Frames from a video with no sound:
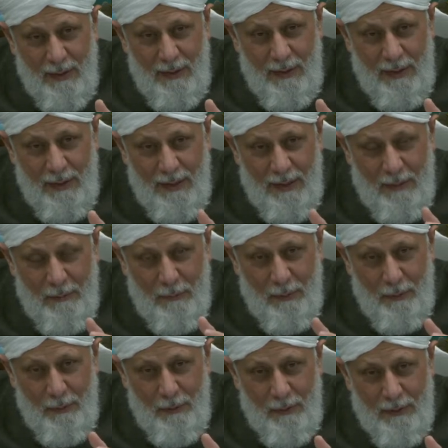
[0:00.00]
like
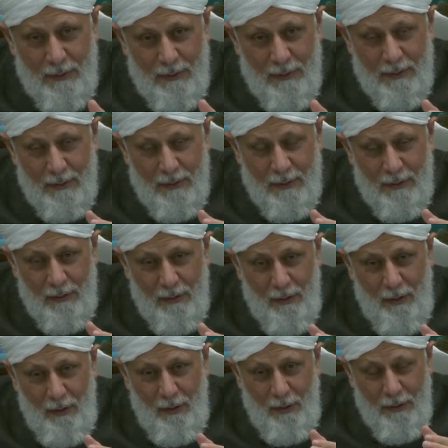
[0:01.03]
more
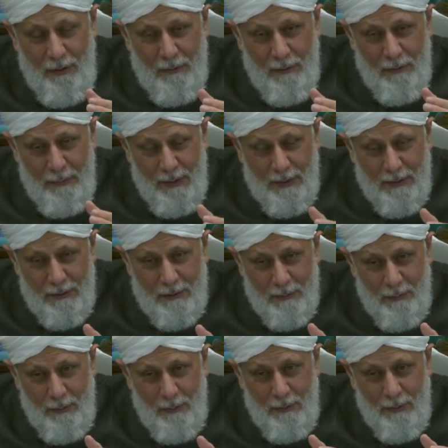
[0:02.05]
or even practice
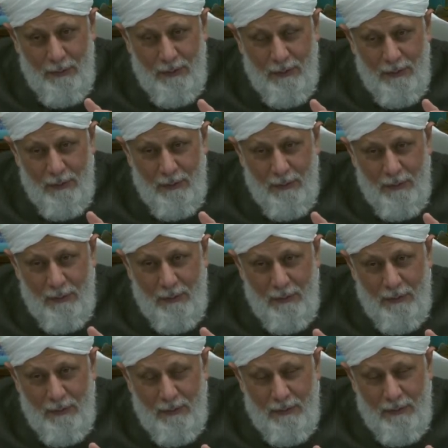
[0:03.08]
more
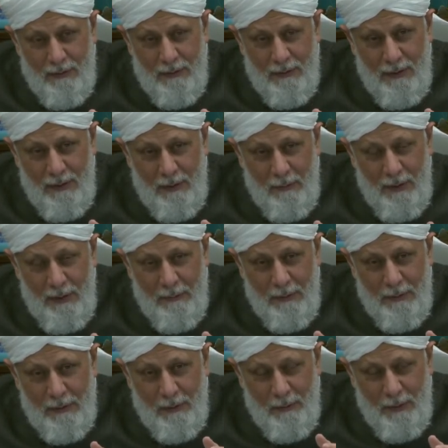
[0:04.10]
the
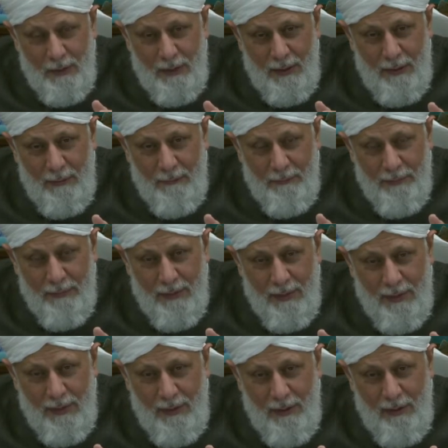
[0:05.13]
commandments of Allah
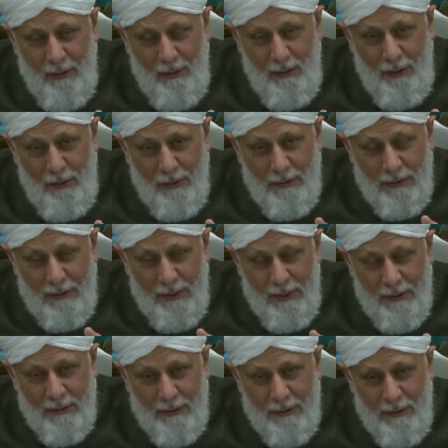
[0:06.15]
or the
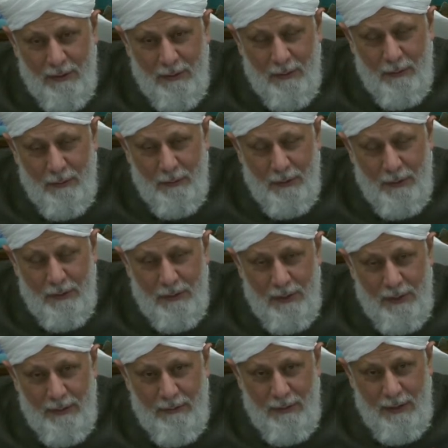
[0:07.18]
things which
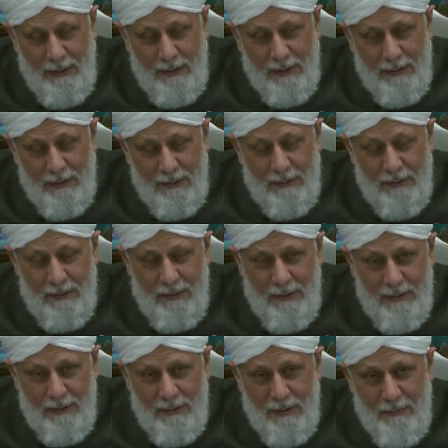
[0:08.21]
their religion
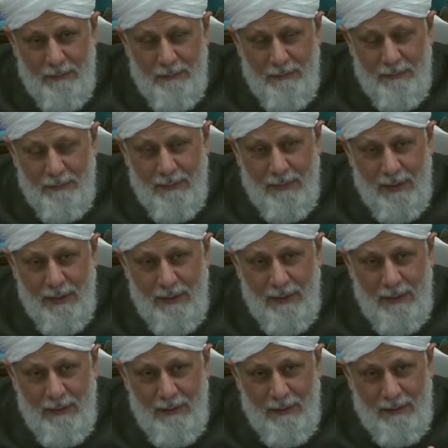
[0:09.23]
teaches them.
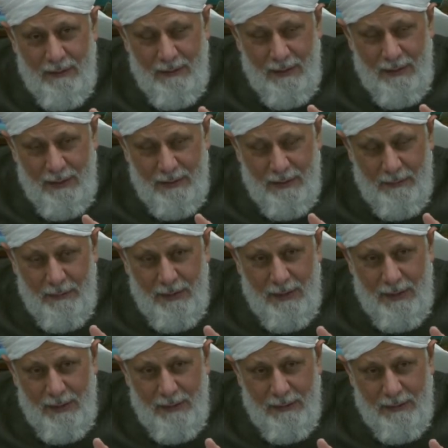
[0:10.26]
Let them
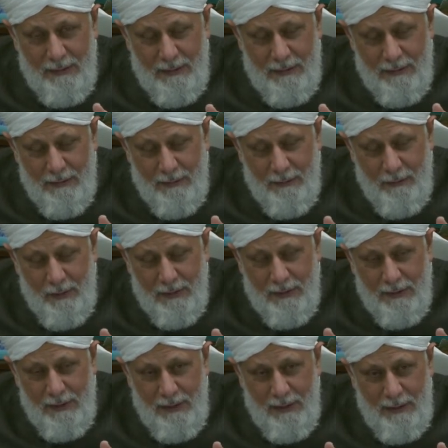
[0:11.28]
realize it. Once
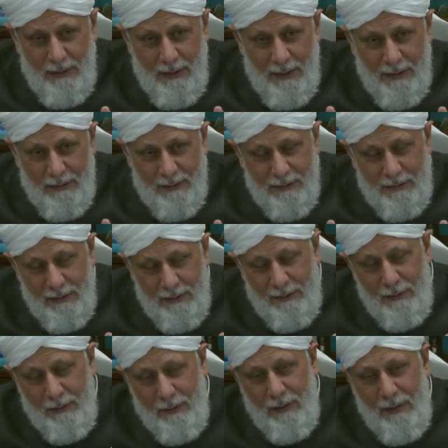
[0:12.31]
they realize it, then
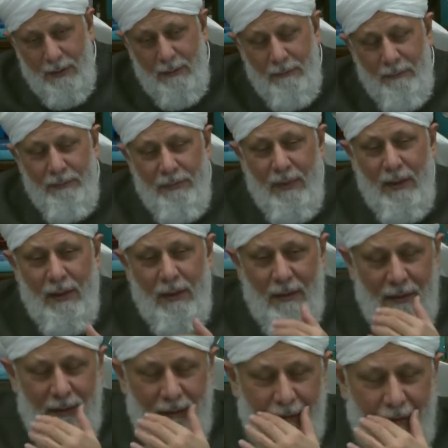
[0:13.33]
it's okay.
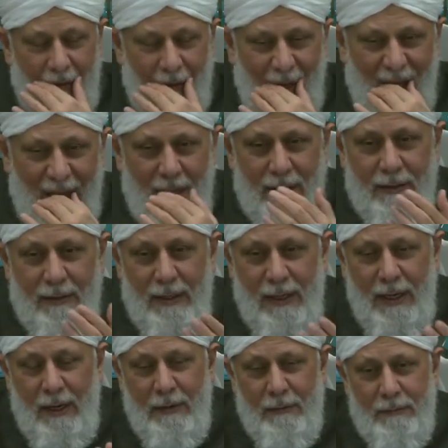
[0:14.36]
You see, they
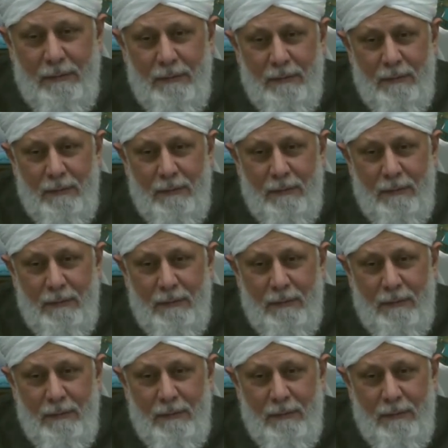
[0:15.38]
have